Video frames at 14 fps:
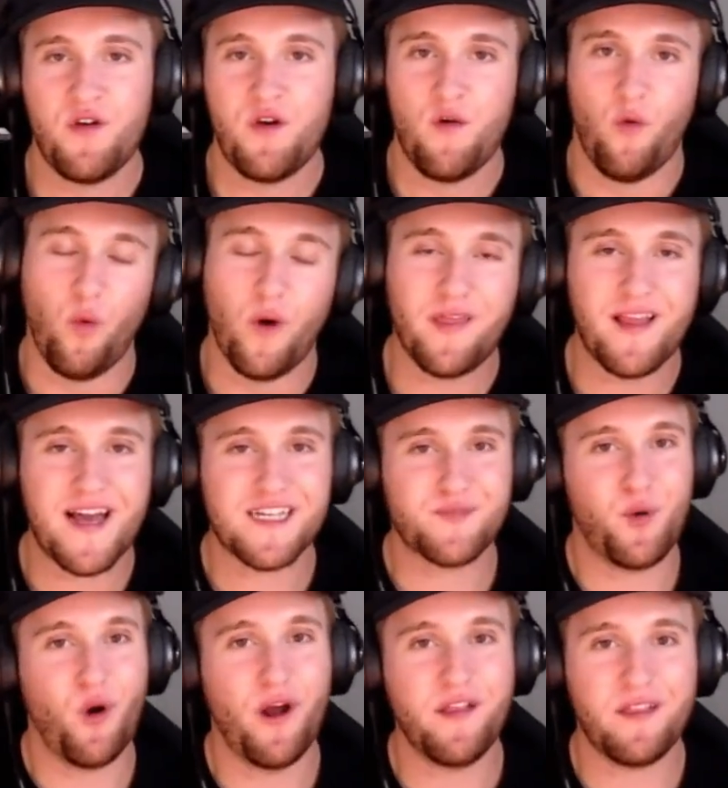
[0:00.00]
One last
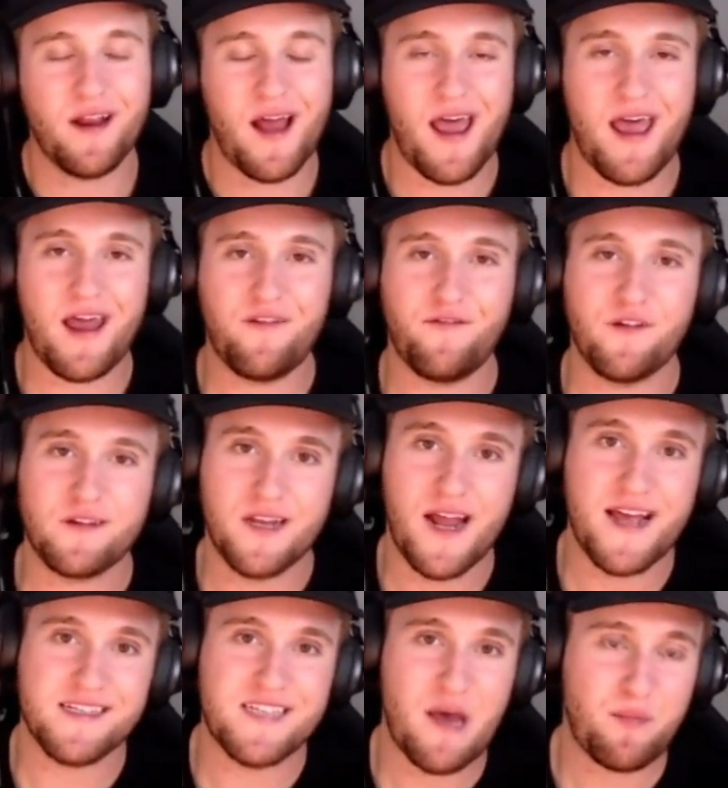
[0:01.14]
point that I had for
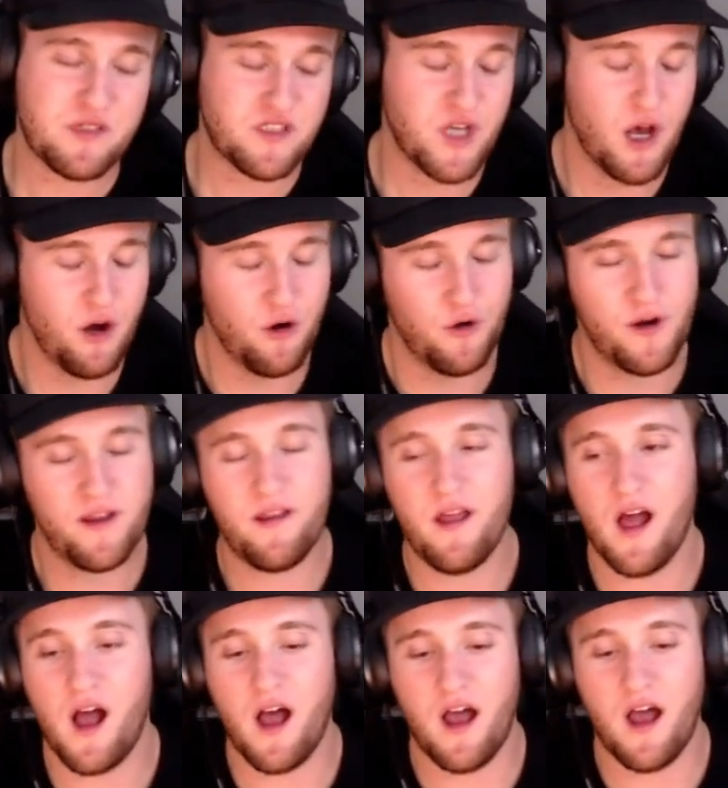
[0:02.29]
today's episode,
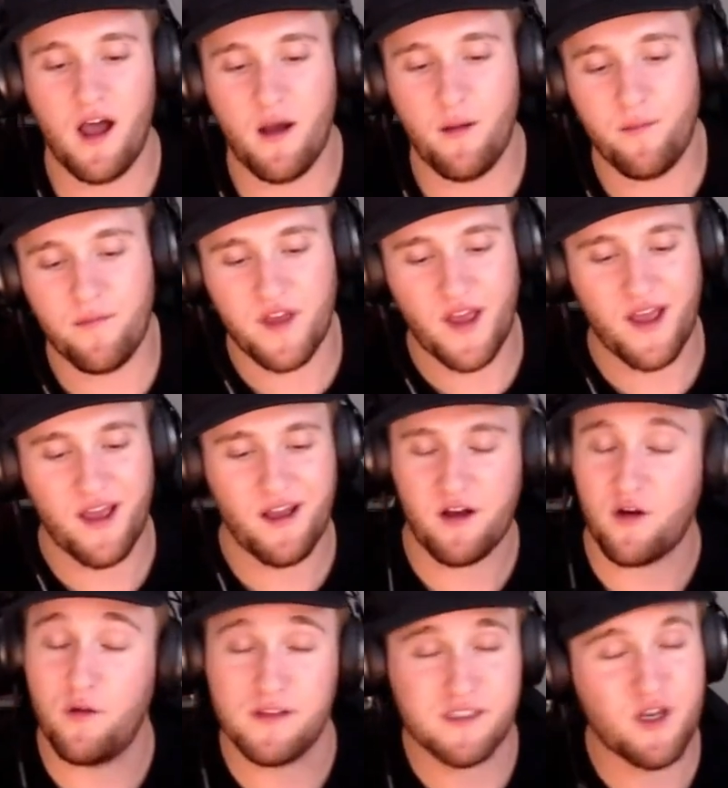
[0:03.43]

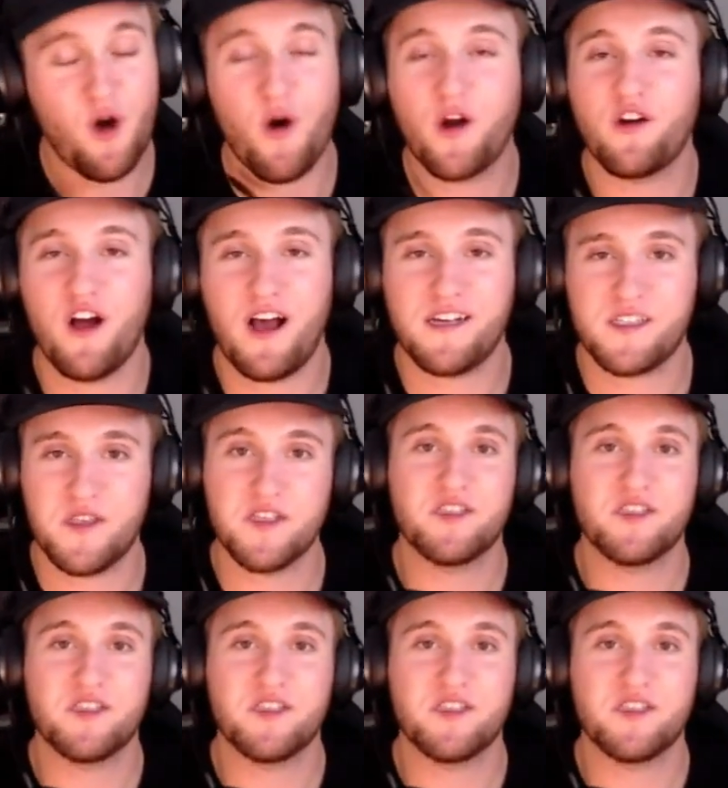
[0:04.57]
let's go across the